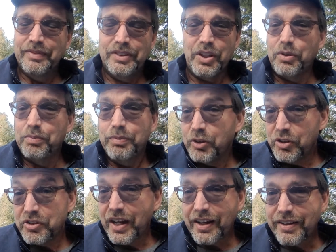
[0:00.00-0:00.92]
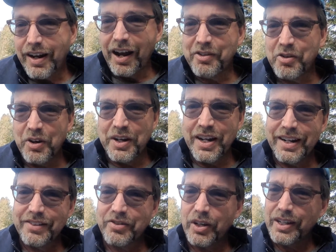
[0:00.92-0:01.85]
But she's got a doctorate in
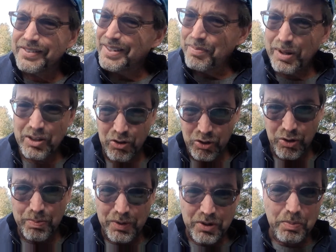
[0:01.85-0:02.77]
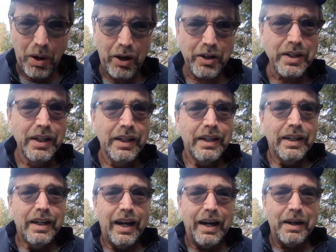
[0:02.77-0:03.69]
it, so I guess that makes her super smart.
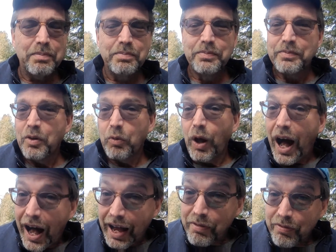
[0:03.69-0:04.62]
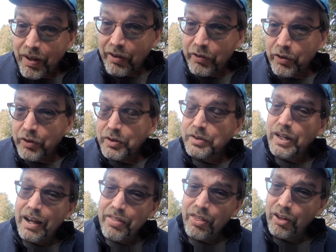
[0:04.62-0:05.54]
Well, I found her.
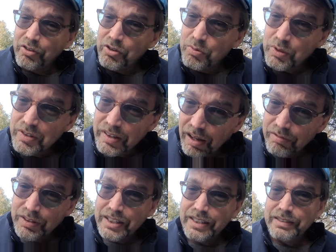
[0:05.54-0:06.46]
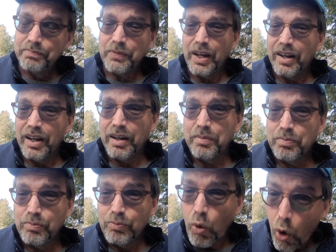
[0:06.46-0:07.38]
I thought she was lovely,
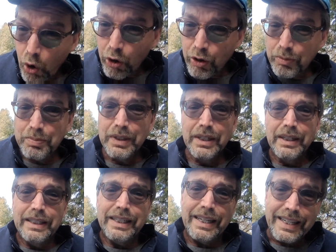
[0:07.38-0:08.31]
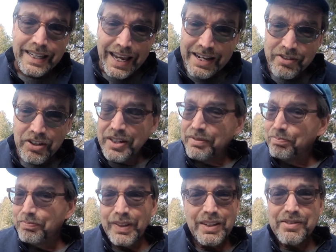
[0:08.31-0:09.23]
warm, engaging,
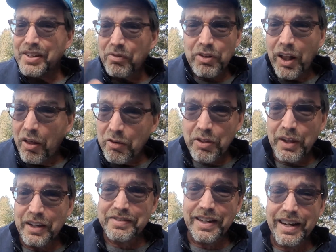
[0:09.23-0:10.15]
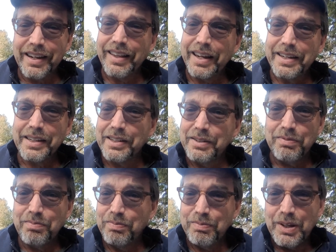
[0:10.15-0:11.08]
several other things that I like in
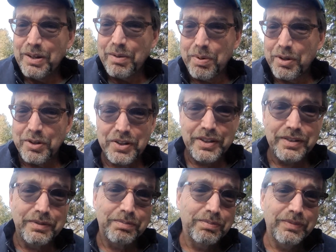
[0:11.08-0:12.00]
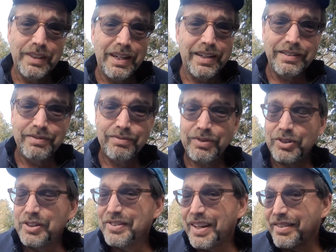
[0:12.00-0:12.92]
a person. And
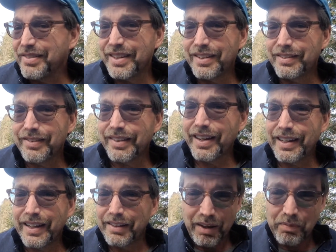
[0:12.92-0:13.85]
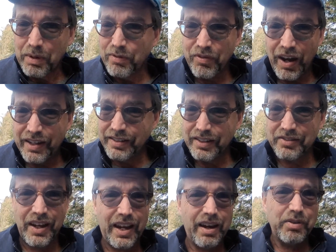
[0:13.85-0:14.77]
she says things like, and let me find this,
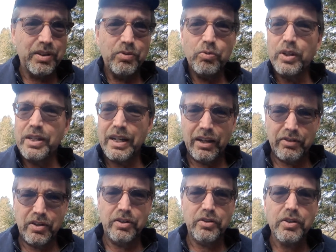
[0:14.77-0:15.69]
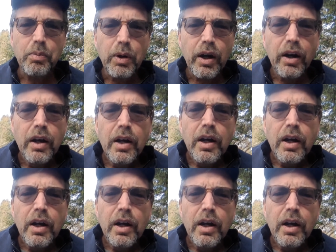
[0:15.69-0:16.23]
I have it written down here somewhere,